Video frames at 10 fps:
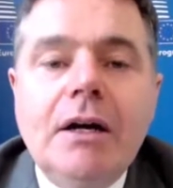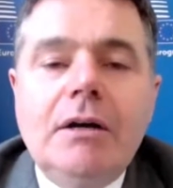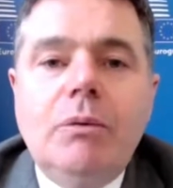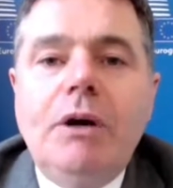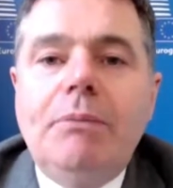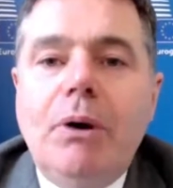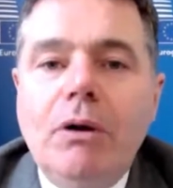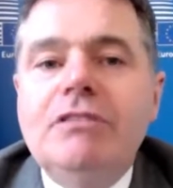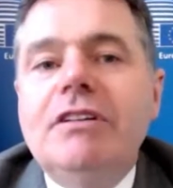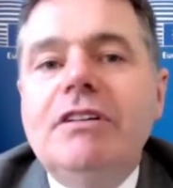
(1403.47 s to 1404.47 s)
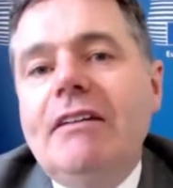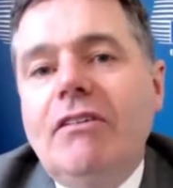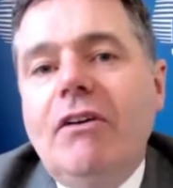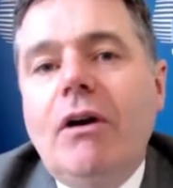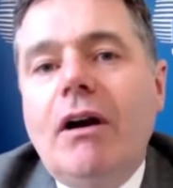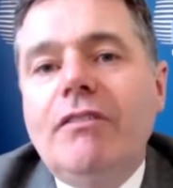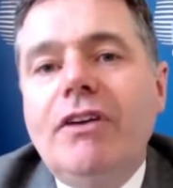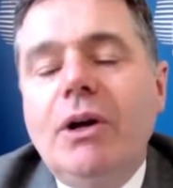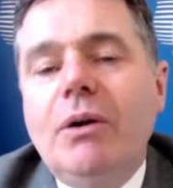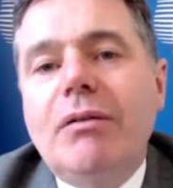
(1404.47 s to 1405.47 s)
we'd pull together all our
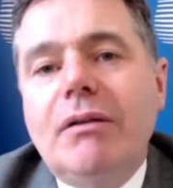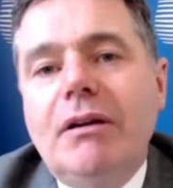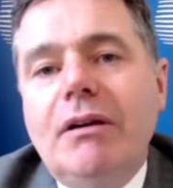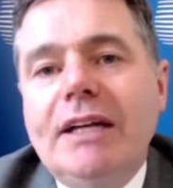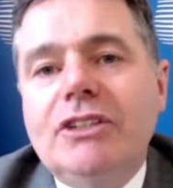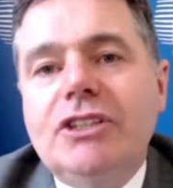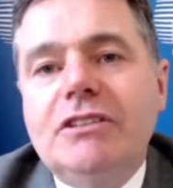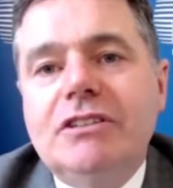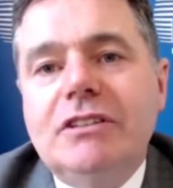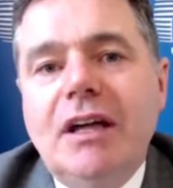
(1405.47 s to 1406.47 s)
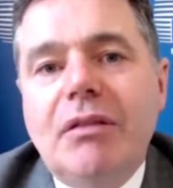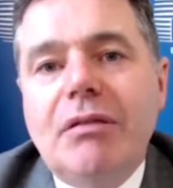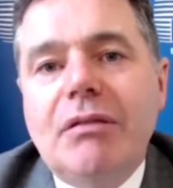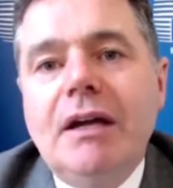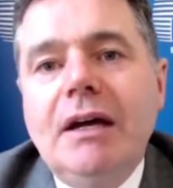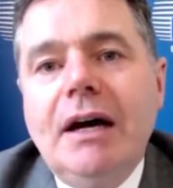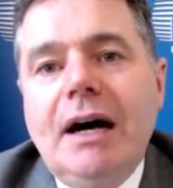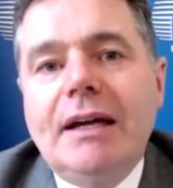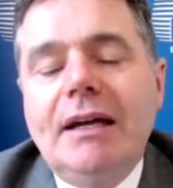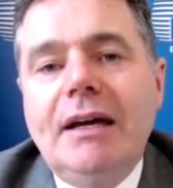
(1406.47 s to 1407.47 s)
views in relation to this
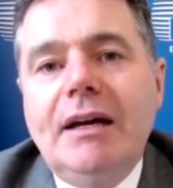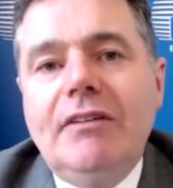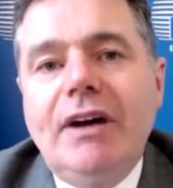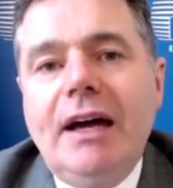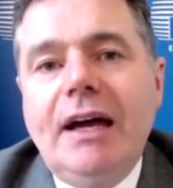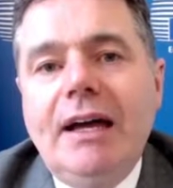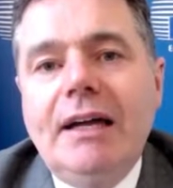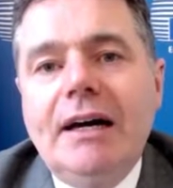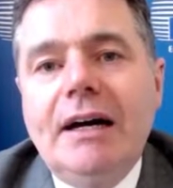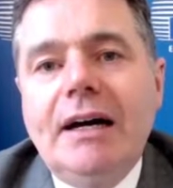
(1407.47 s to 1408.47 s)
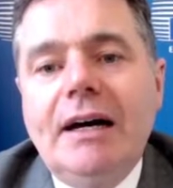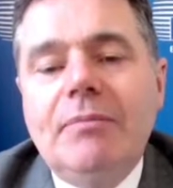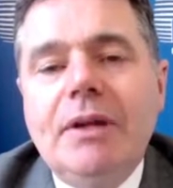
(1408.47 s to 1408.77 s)
and give an